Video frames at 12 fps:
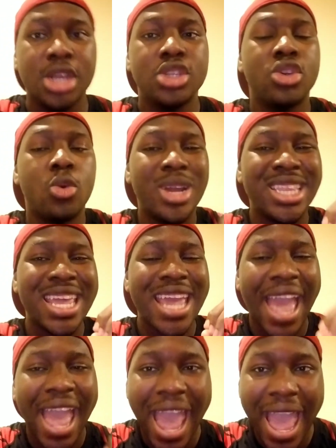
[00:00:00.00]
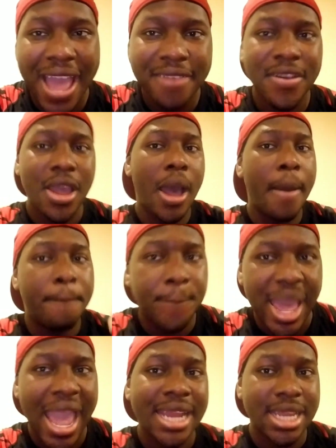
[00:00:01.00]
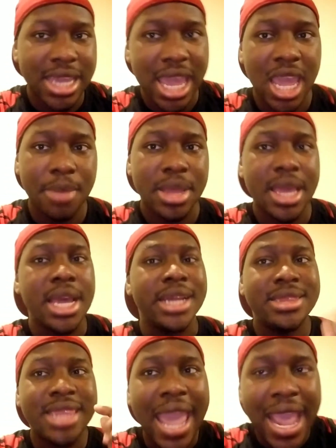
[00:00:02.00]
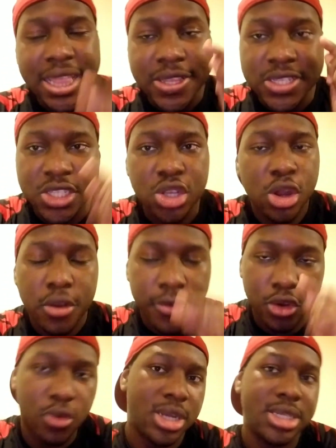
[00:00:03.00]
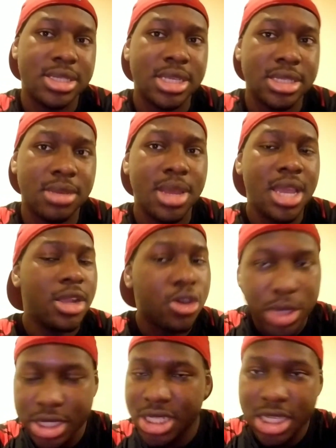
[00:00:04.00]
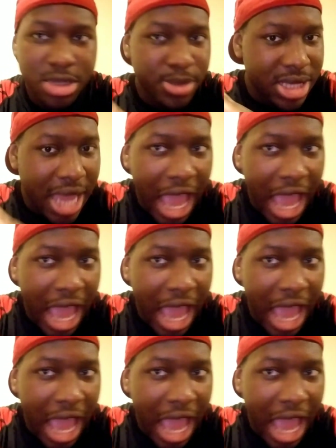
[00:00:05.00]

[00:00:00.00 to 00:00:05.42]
So when they have a bad game, they deserve criticism. Criticism is